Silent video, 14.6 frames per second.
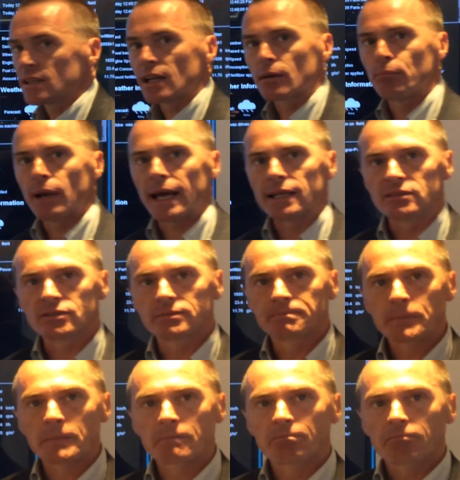that are planned.
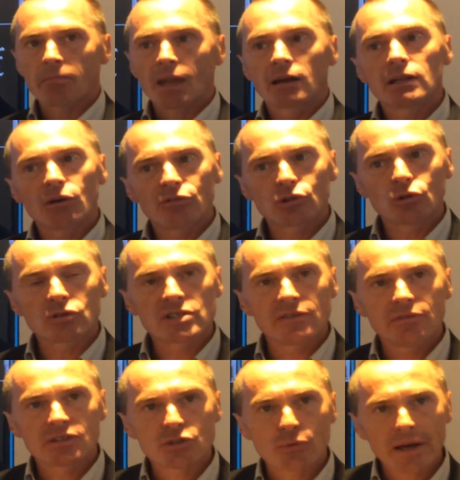Now, of course,
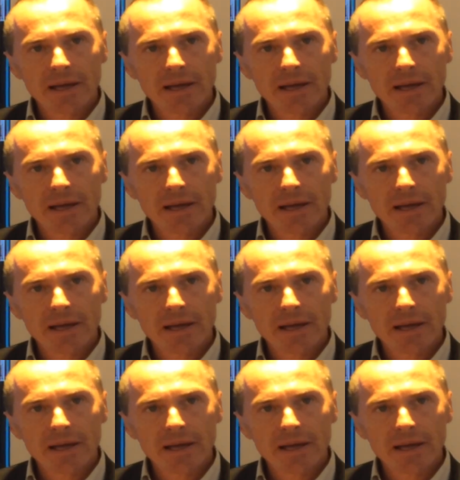if it's